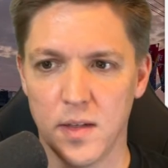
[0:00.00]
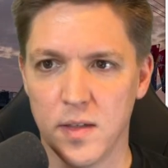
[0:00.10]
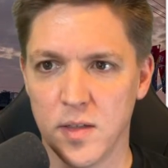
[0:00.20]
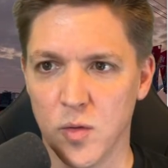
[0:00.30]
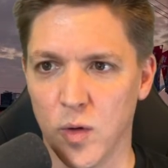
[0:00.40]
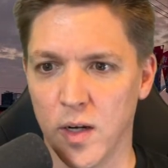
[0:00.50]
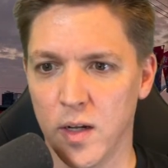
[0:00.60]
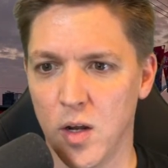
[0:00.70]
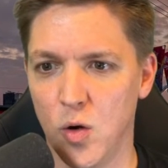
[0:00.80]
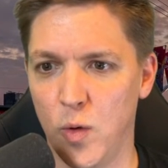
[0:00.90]
So we're going to
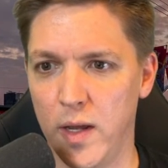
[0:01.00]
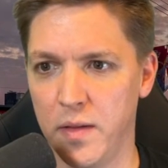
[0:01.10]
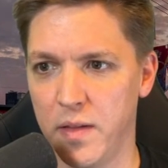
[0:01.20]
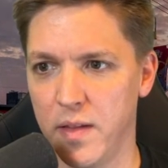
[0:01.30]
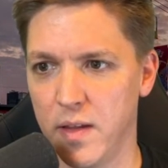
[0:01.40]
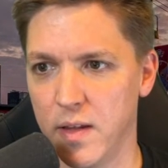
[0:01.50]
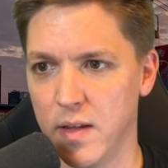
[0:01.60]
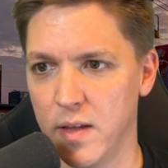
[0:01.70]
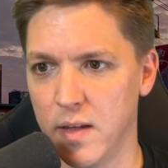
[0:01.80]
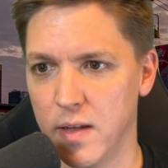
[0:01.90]
go with...
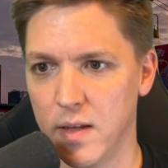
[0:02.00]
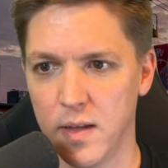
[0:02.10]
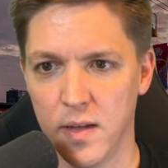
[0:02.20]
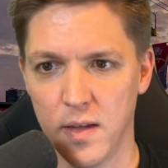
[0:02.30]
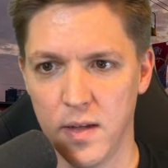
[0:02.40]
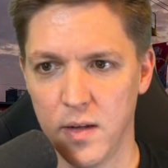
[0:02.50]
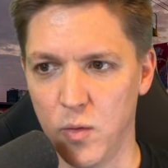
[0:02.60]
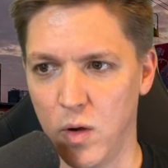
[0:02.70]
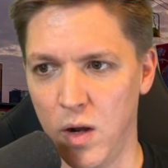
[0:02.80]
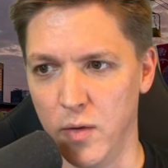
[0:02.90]

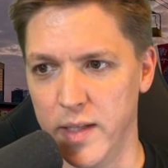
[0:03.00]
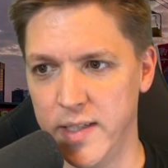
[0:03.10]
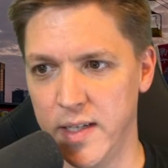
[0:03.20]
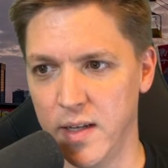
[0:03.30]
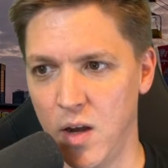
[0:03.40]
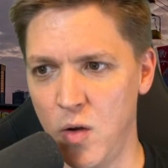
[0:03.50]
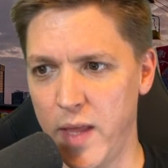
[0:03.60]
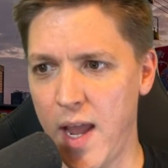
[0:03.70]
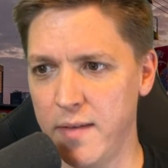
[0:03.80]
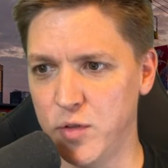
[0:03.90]
Oh,
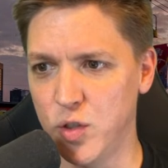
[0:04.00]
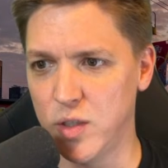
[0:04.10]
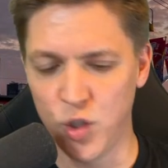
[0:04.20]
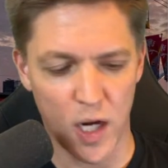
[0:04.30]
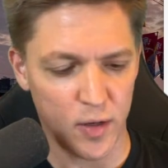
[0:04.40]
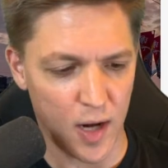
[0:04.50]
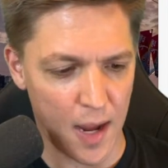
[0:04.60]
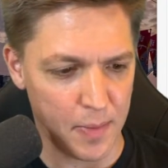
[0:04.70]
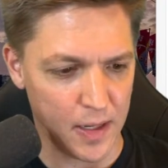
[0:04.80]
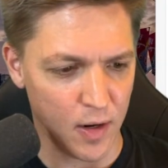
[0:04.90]
they have cheddar
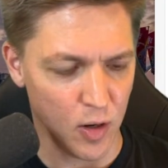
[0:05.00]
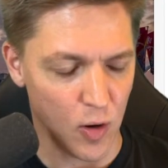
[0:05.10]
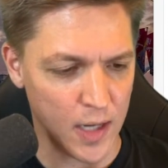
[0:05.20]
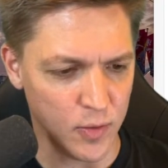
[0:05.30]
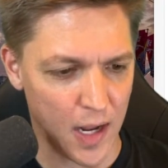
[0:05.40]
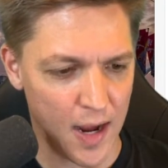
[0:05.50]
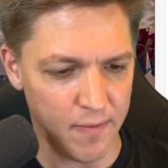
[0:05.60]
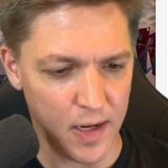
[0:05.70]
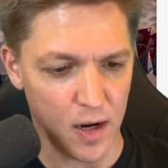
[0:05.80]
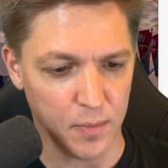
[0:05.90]
habanero. I don't
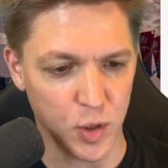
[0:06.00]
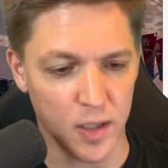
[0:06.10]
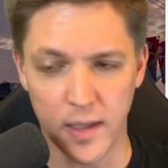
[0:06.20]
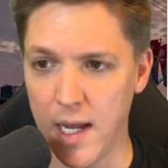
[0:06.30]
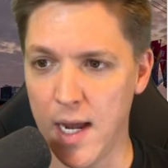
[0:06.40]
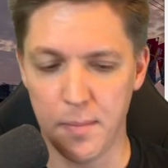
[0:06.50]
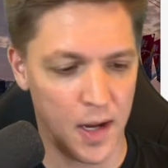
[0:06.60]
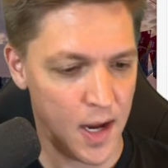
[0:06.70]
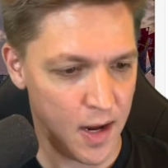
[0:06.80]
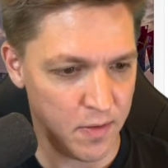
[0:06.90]
have that option on the app.
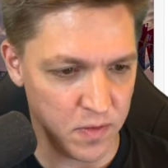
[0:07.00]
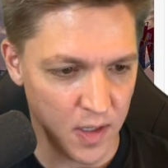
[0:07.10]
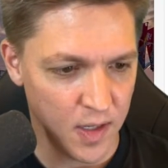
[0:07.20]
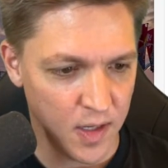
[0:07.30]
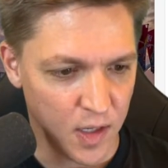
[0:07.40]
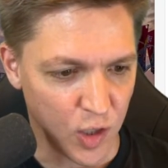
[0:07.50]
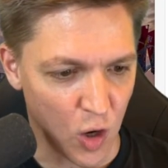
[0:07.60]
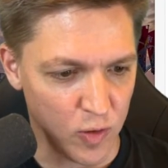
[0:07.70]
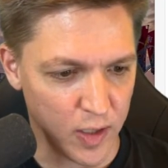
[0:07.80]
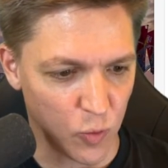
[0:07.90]
I have
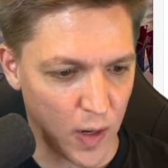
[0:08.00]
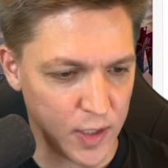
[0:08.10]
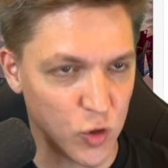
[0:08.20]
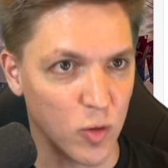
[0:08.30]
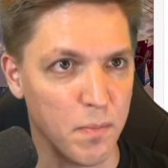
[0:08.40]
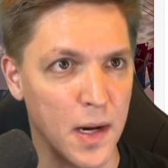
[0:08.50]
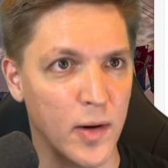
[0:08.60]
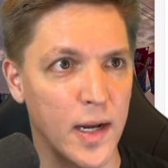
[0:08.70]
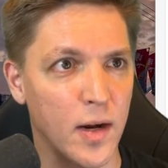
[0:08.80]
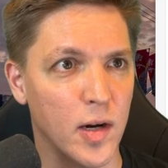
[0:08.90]
garlic ranch or
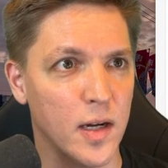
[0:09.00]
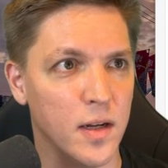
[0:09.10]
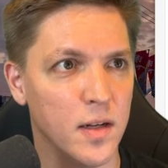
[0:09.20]
marinara.